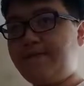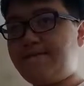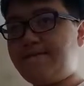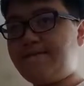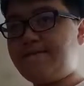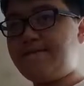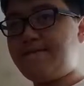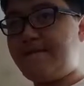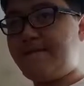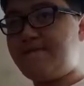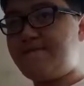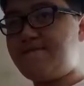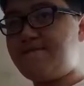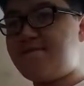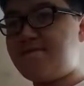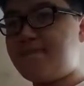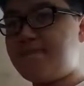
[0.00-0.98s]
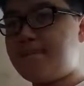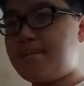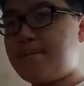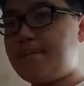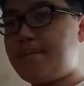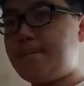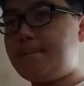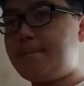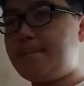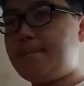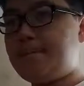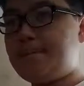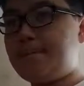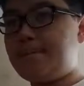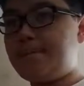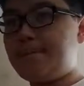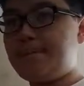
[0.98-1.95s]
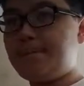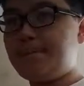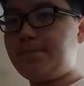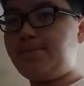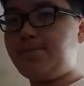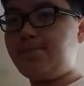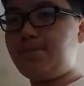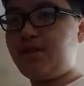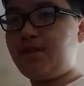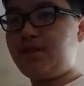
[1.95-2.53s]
Nobody speaks.